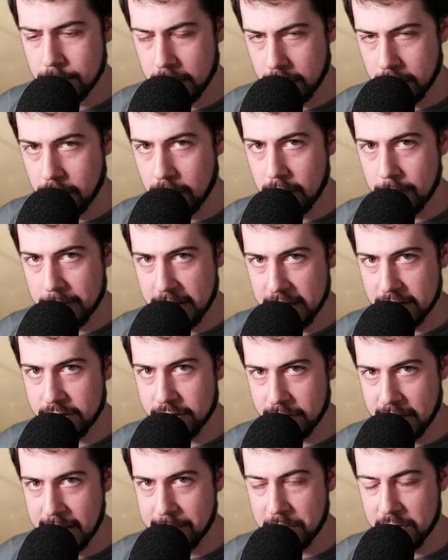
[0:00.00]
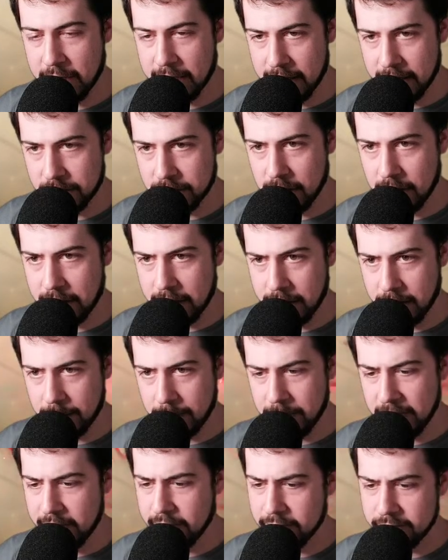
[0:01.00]
But going back to Raptor Hatchling here,
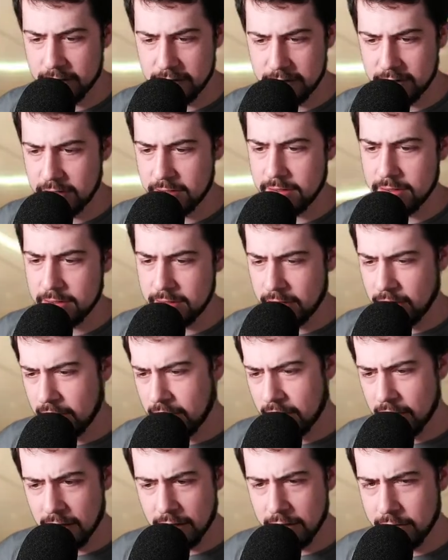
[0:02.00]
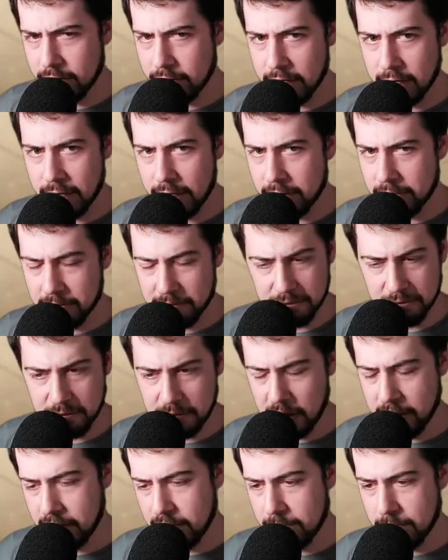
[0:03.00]
because it's just a little guy.
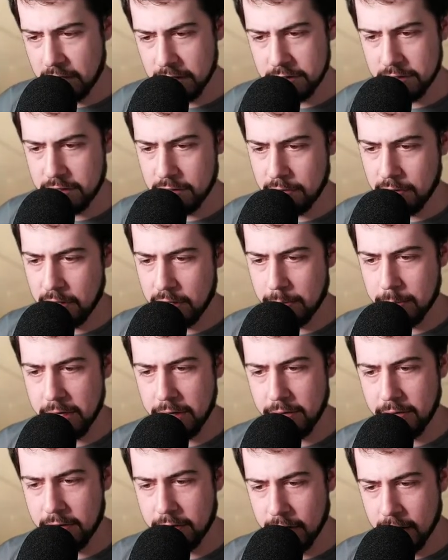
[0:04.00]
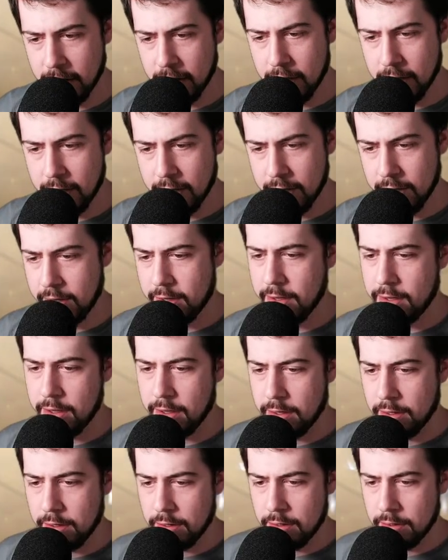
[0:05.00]
Nothing much to worry about.
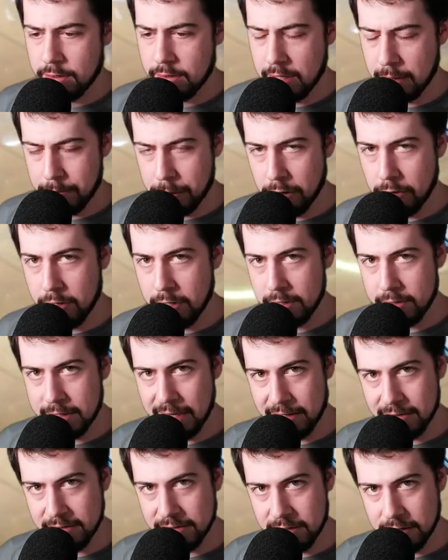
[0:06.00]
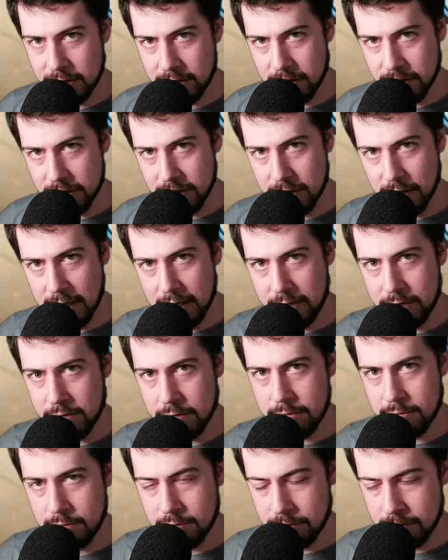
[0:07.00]
The opponent tends to just
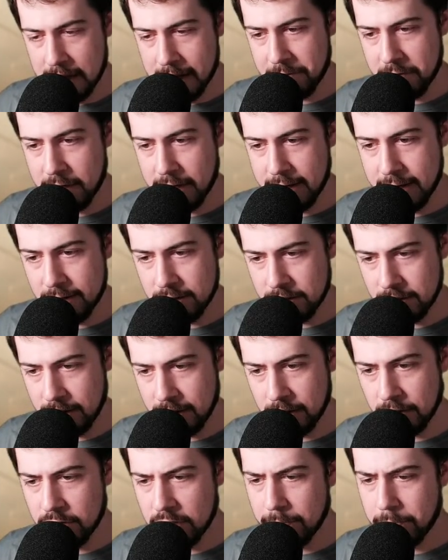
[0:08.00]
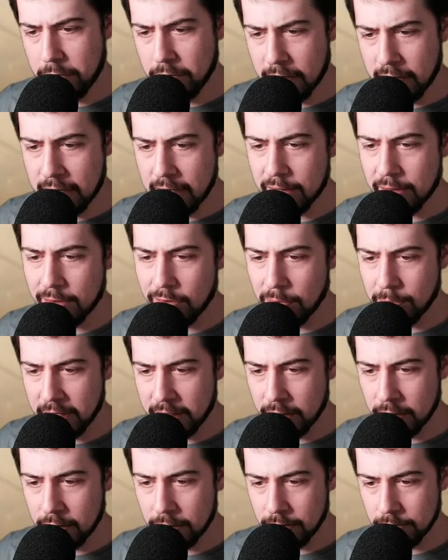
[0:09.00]
let Raptor Hatchling chip away a little
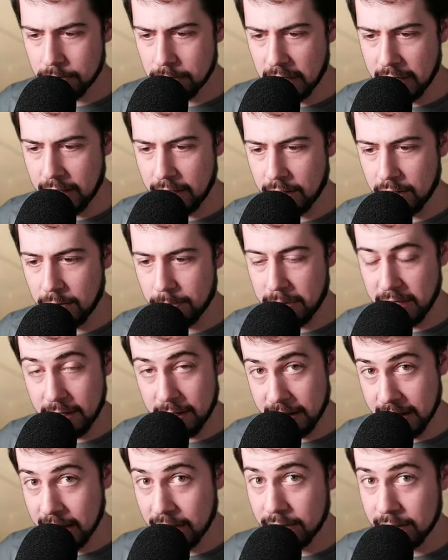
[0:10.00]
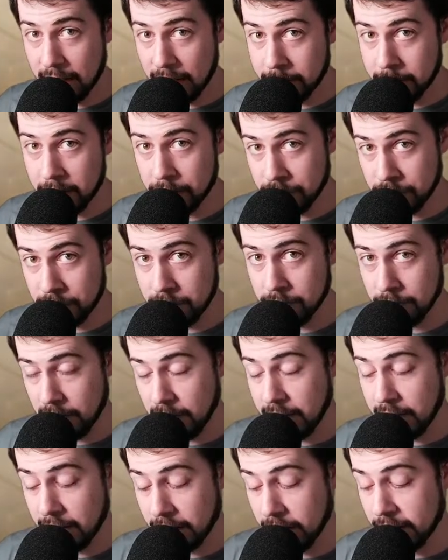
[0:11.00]
bit by a little bit, and that damage
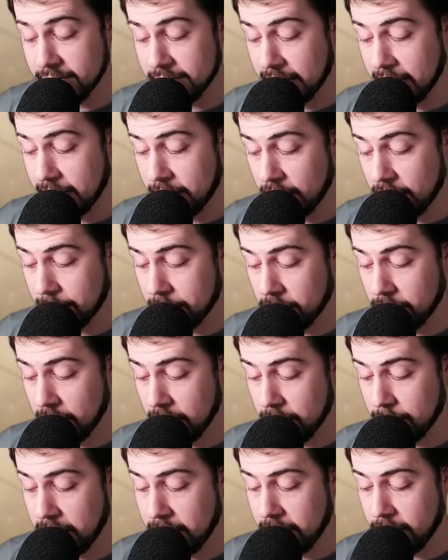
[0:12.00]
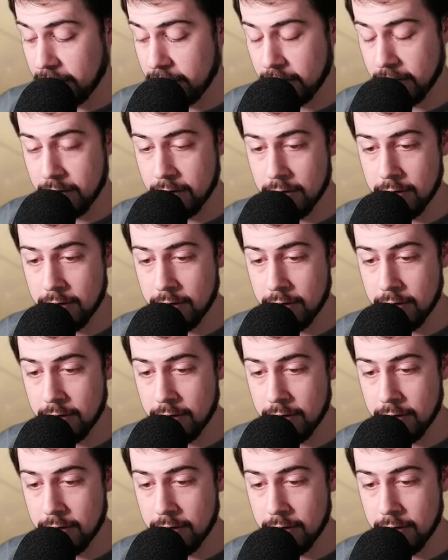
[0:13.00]
really does add up quite a bit.